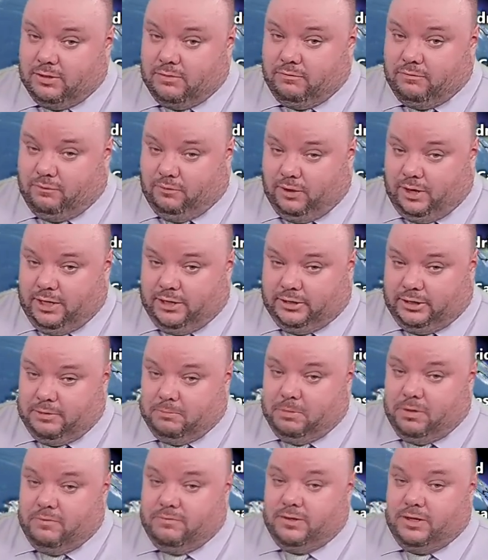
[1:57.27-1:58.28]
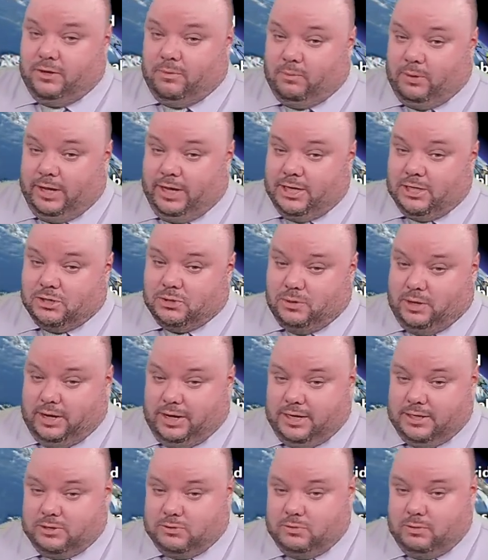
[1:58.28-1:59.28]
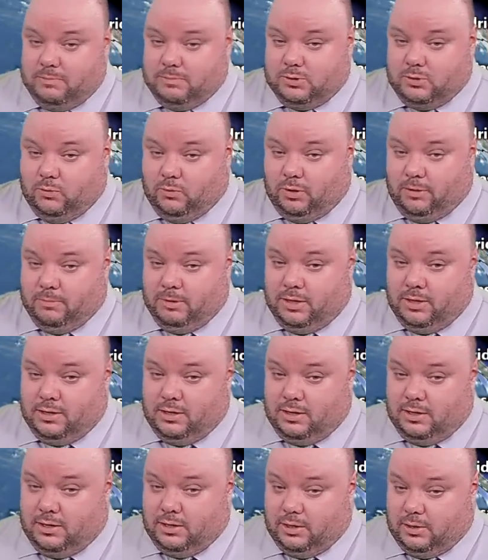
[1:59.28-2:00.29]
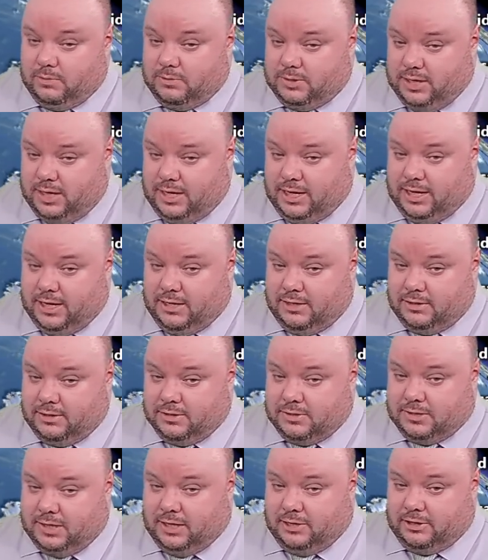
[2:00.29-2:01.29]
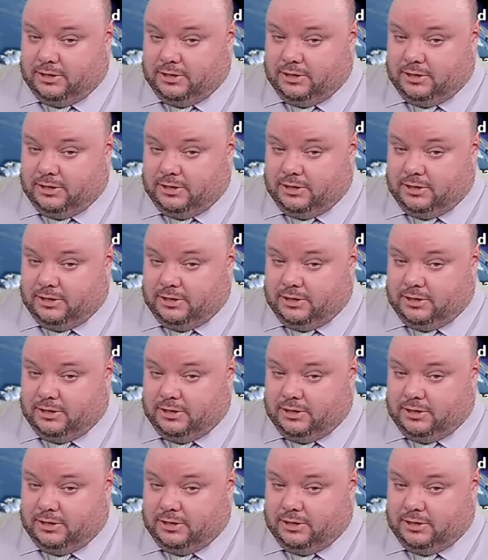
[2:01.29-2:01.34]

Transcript: of Franklin moving away and trying to absorb Jose that's out